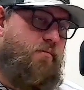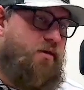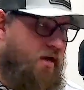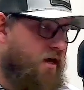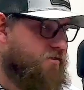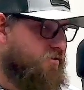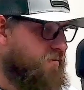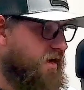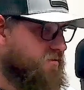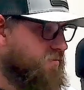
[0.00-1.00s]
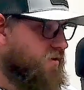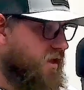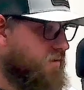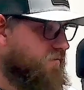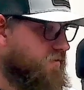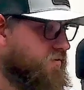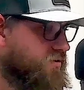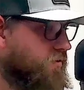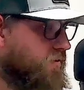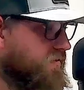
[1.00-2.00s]
I mean, a high school basketball game, if you can
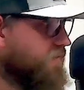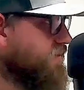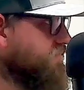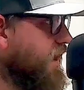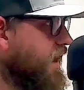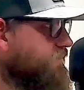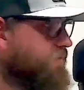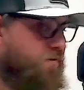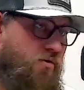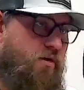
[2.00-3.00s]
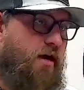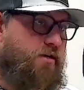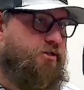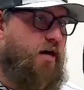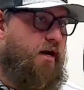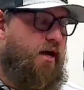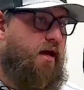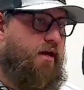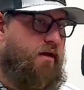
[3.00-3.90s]
score 55, you got a shot at it.